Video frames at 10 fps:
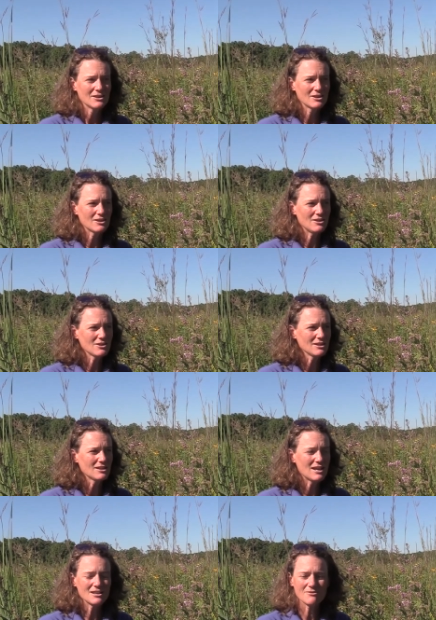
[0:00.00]
there are a
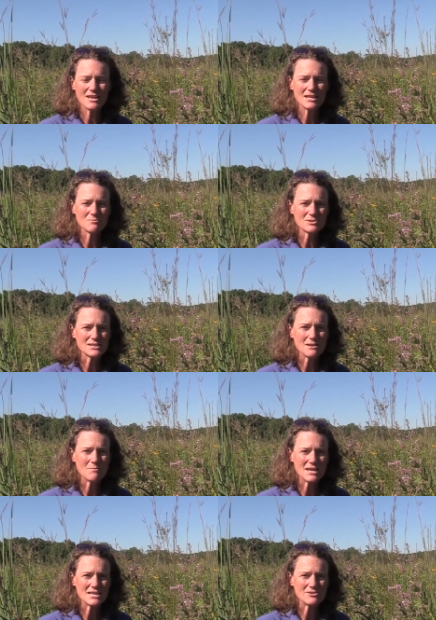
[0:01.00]
lot of animals that
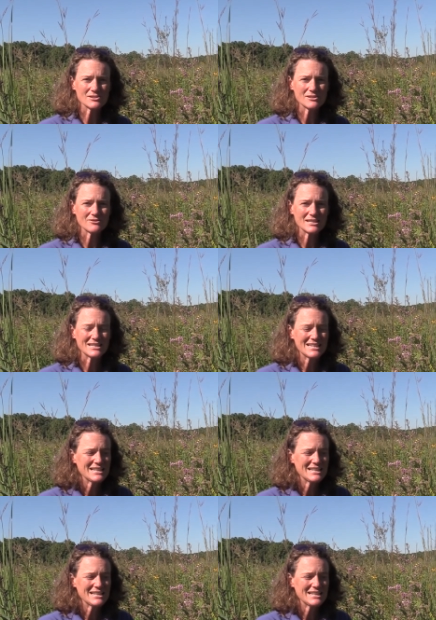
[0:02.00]
make use of it.